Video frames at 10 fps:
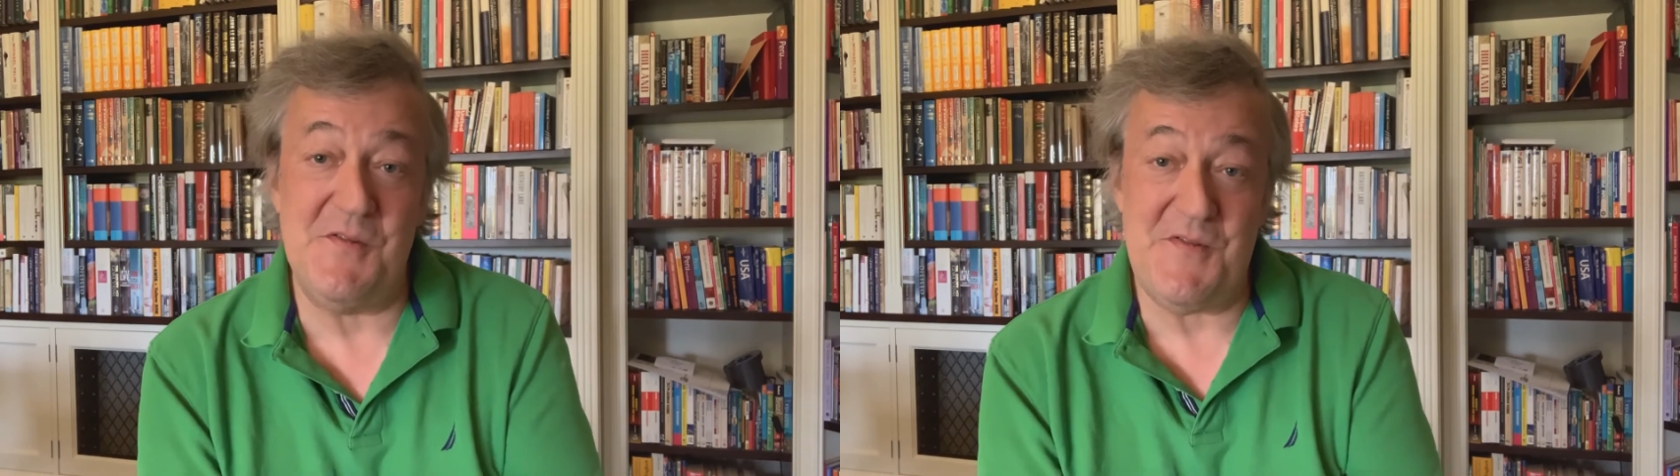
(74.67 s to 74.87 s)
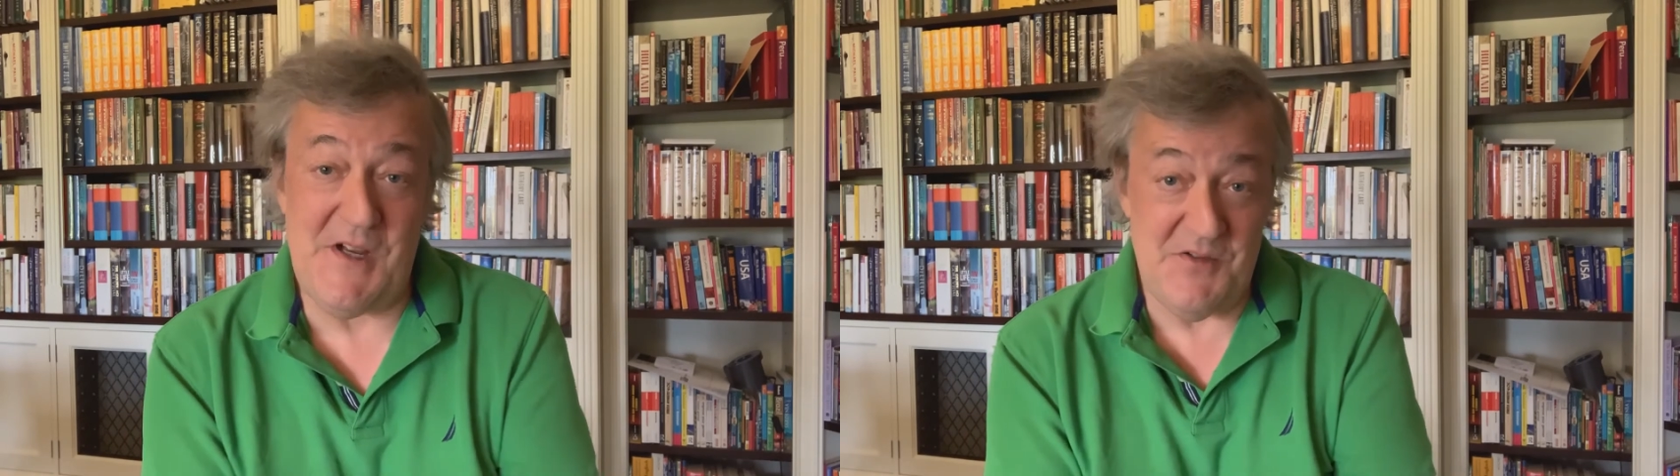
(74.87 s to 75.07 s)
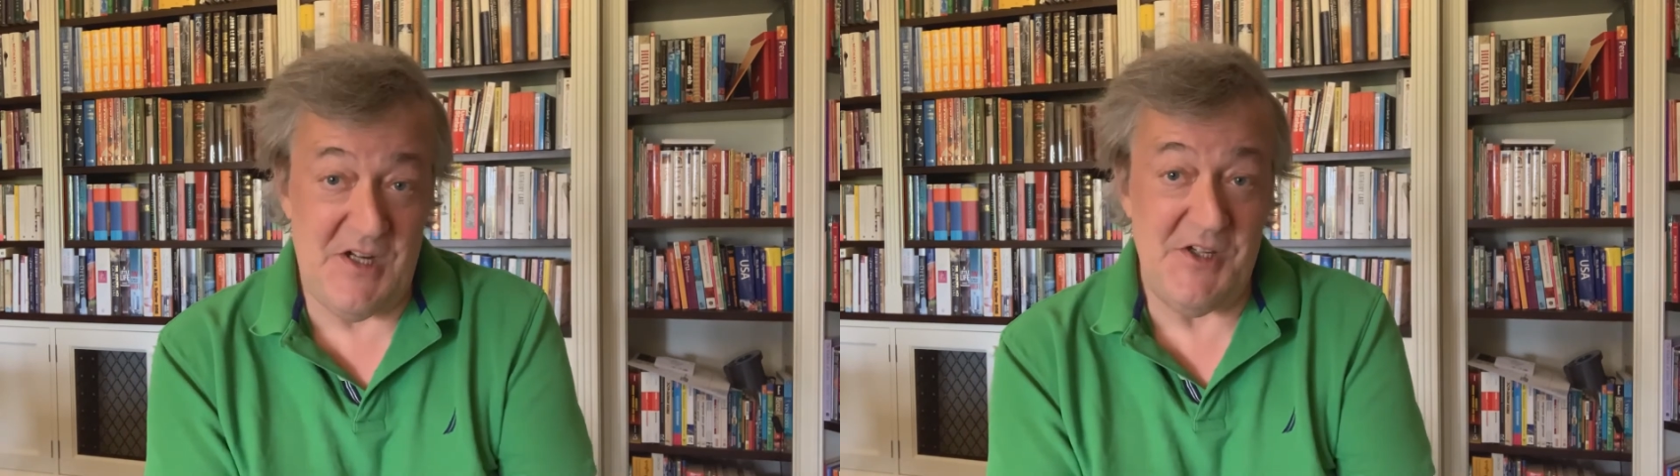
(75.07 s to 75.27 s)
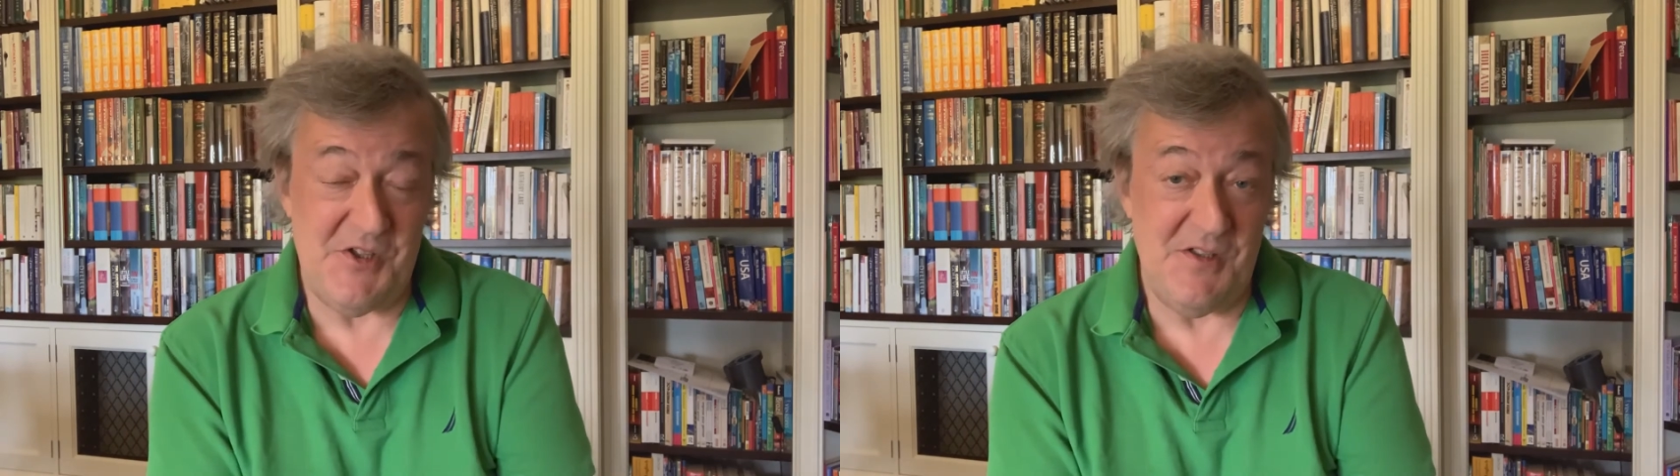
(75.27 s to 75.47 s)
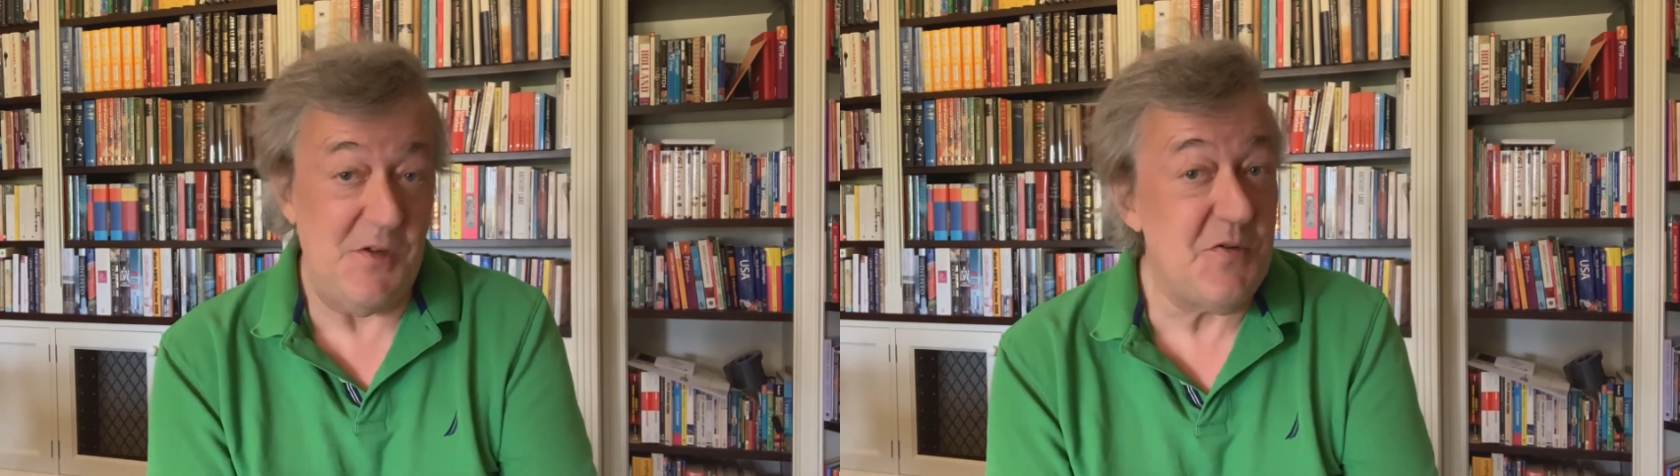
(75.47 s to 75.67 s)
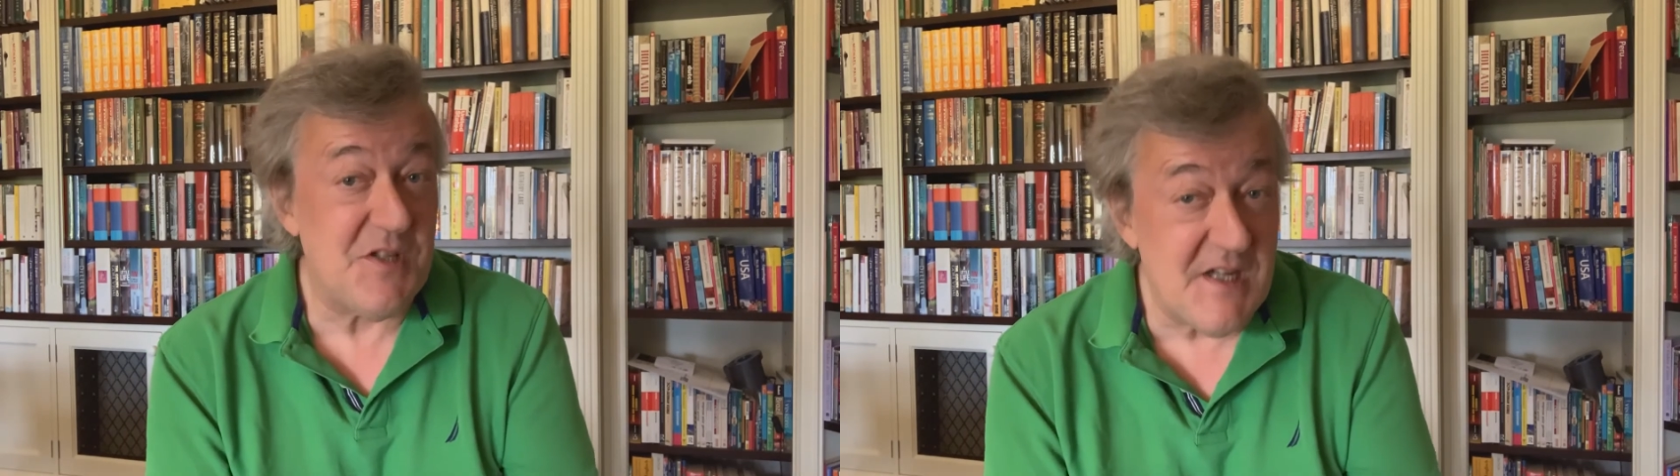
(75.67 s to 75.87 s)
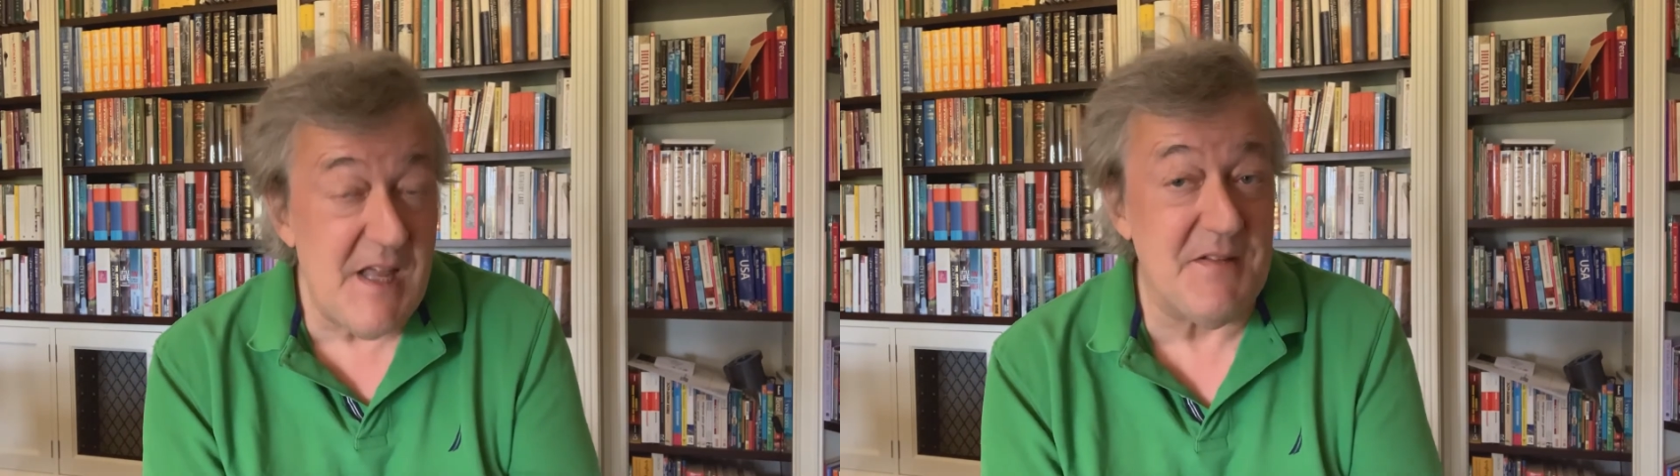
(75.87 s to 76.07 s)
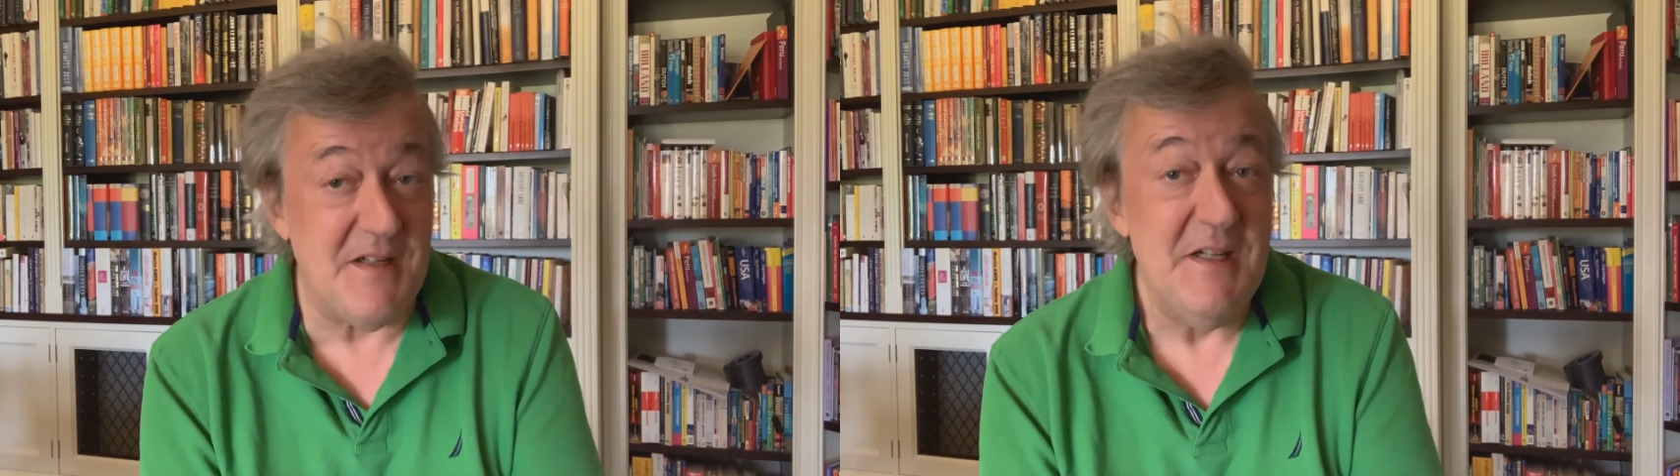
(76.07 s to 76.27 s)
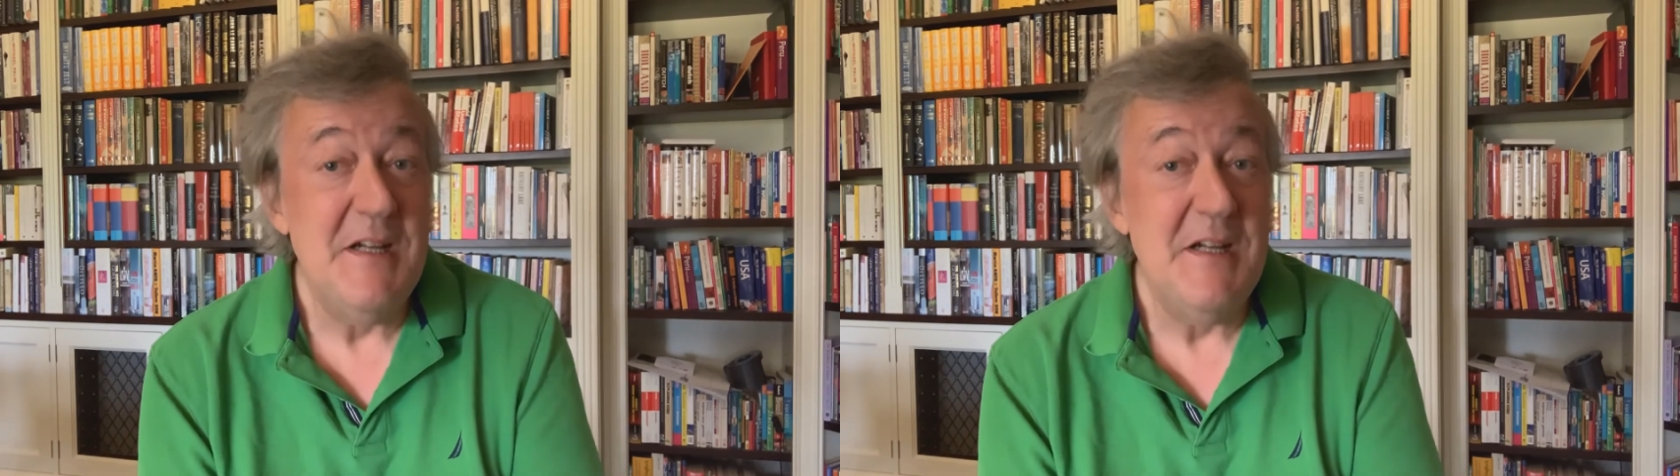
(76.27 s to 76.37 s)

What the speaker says: Foundation, who together